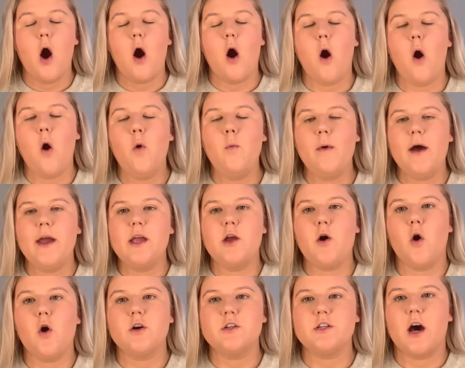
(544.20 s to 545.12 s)
Oh my
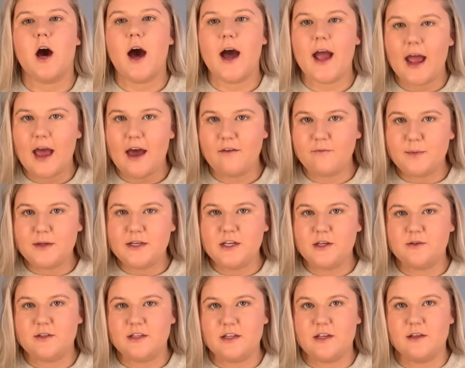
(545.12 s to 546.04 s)
god, I have been
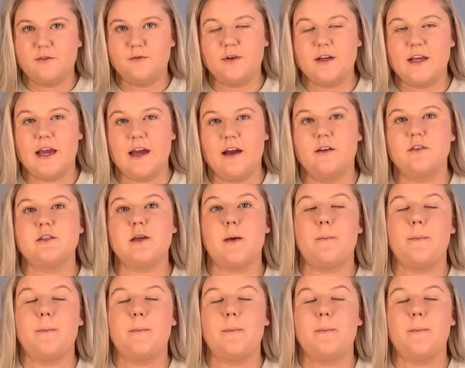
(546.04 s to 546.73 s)
using this for years.